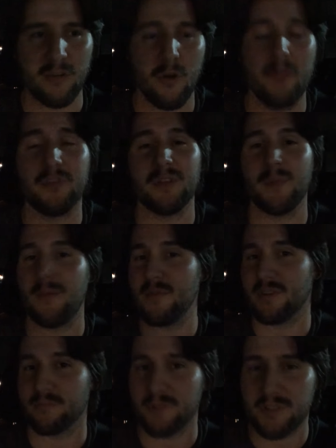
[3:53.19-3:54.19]
Hopefully maybe
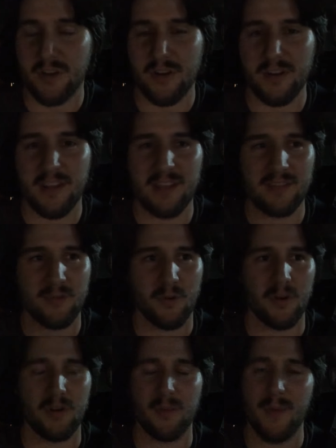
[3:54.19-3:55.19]
you can return it,
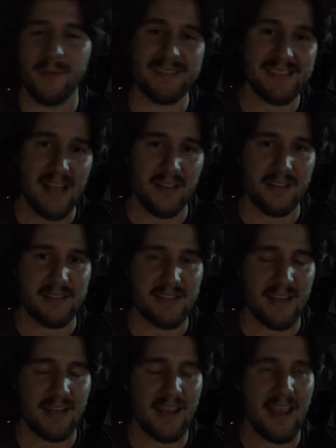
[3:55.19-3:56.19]
or you maybe sell it
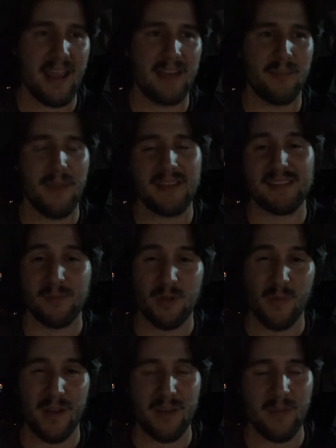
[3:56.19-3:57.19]
secondhand and make some of
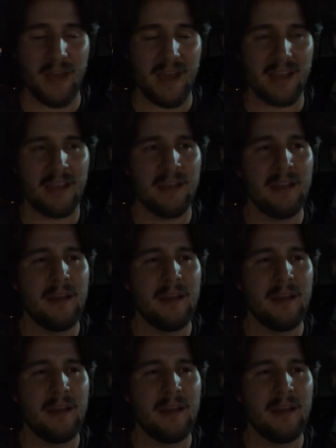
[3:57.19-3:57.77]
your money back.